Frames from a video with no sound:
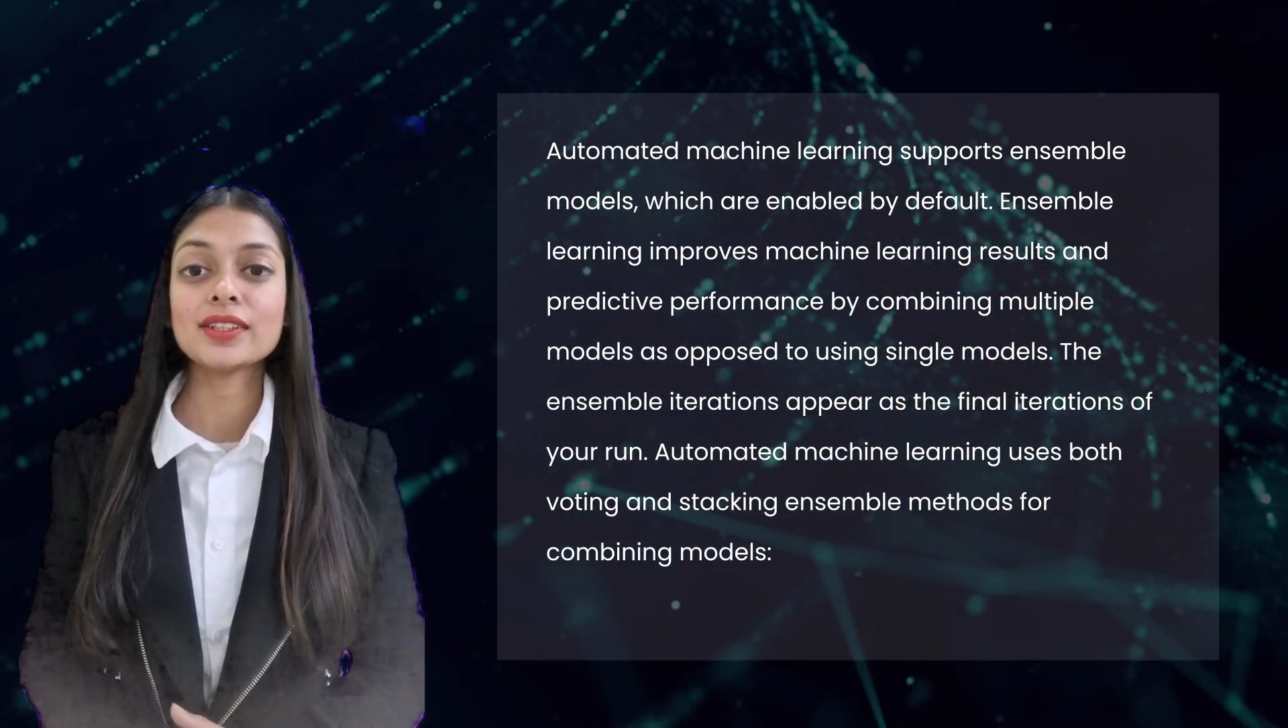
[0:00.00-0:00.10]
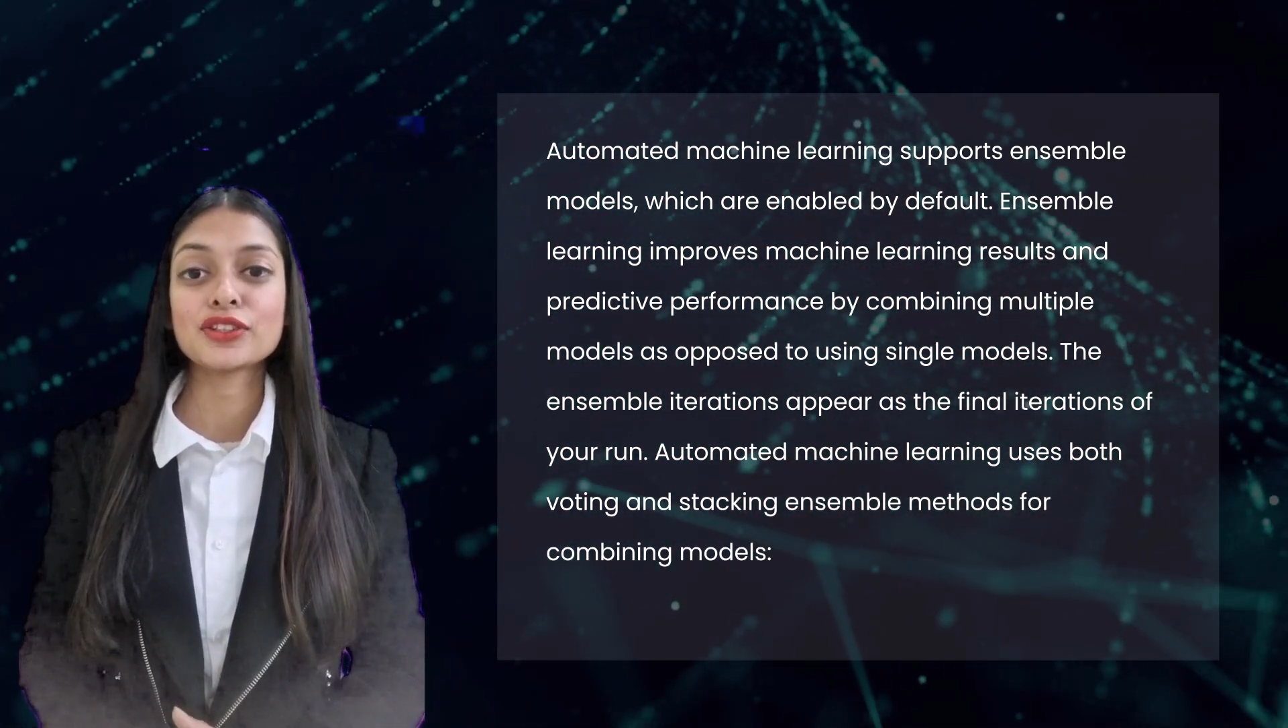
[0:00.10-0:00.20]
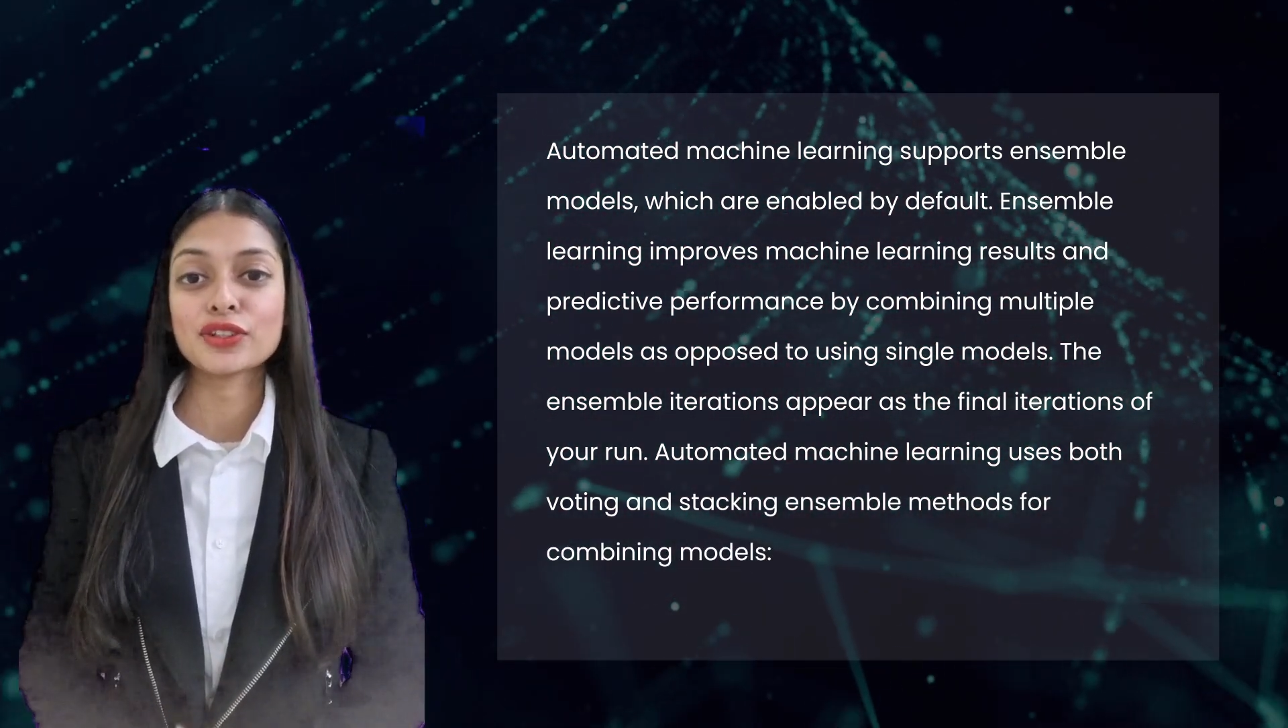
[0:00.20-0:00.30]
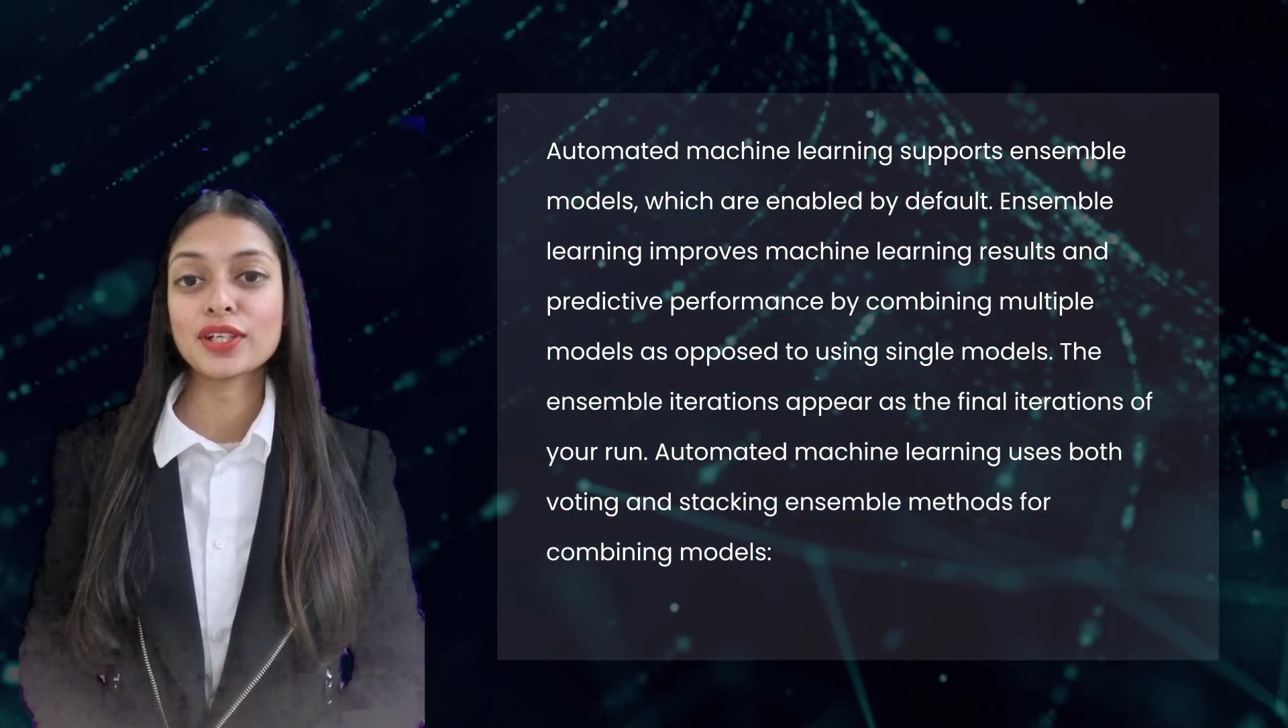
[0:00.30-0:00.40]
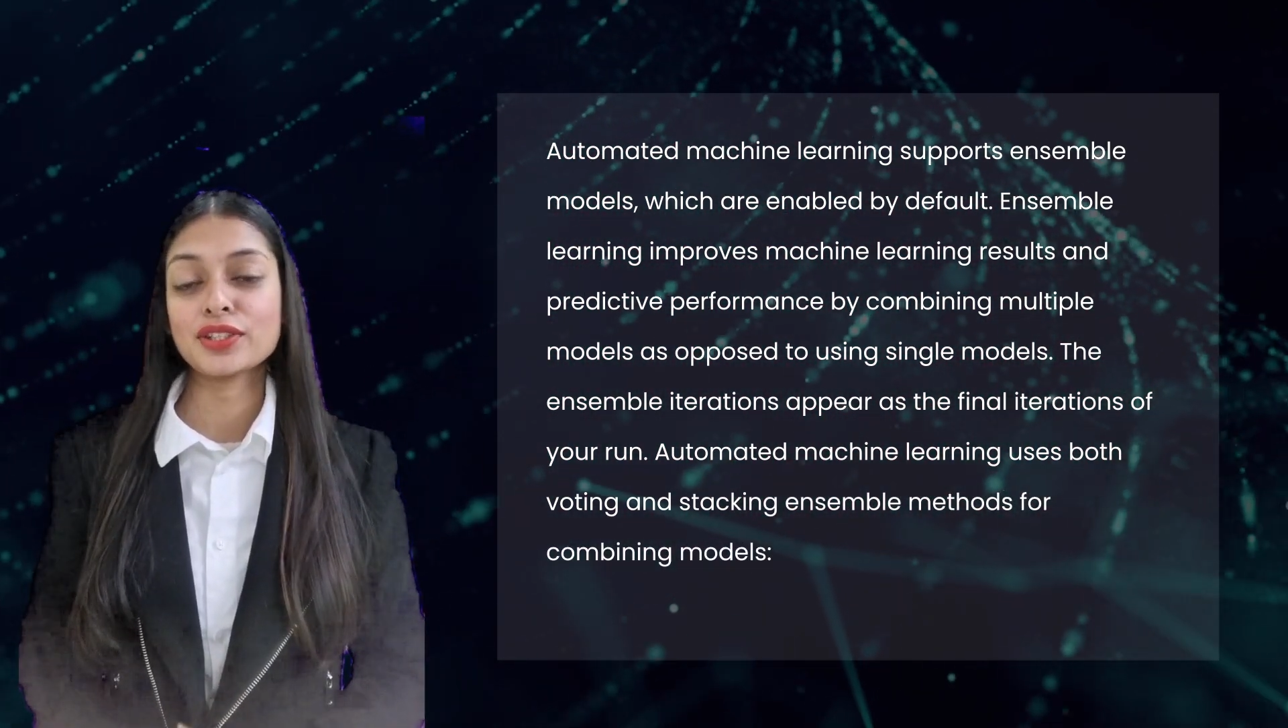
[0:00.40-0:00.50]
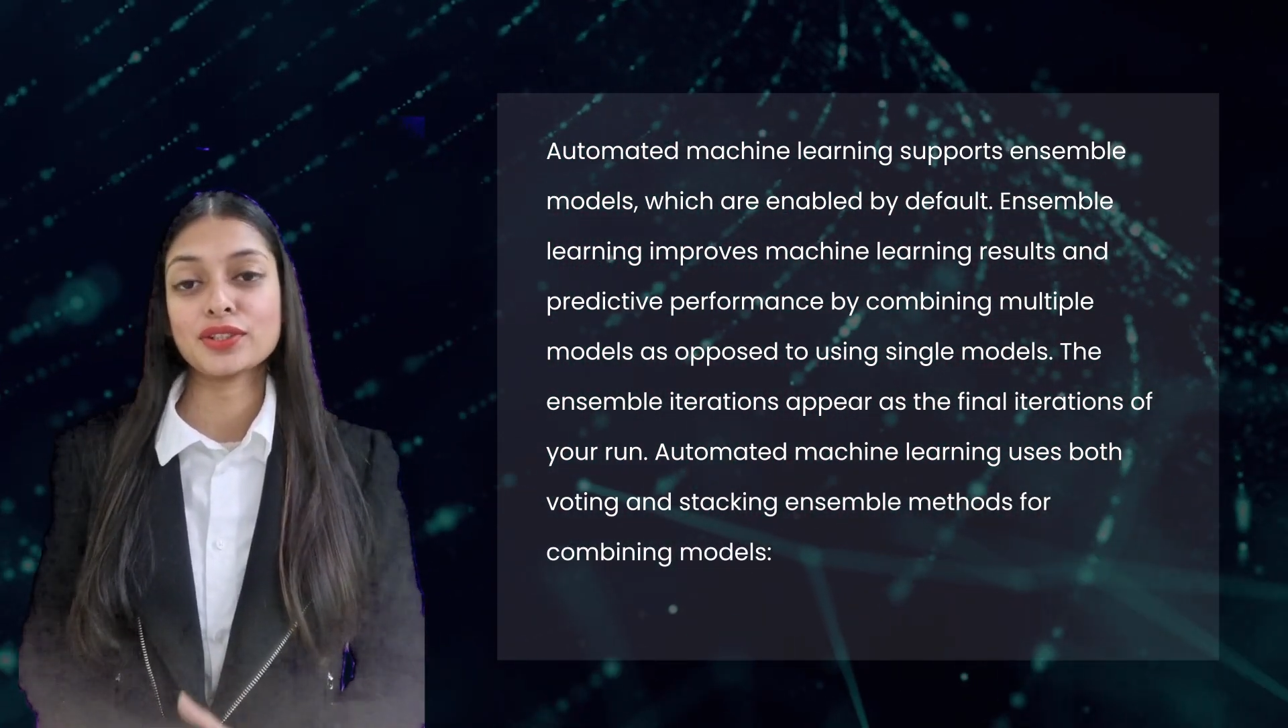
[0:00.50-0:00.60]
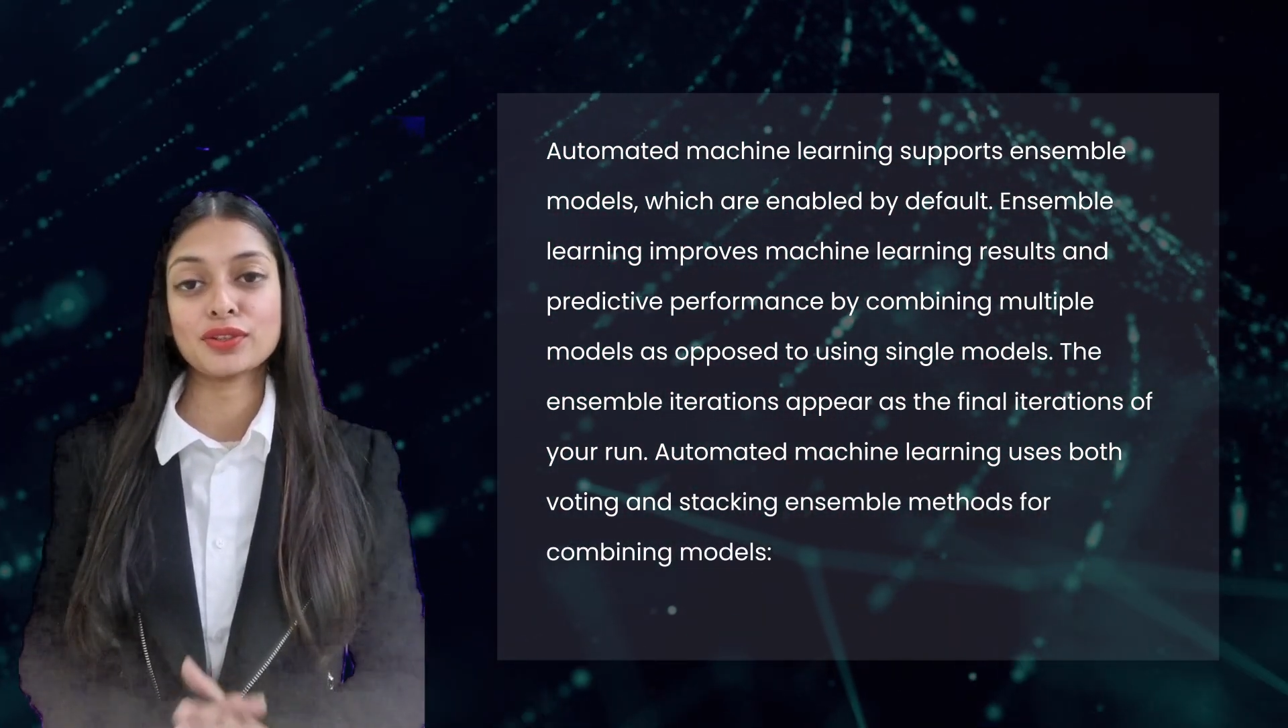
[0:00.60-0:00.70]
iterations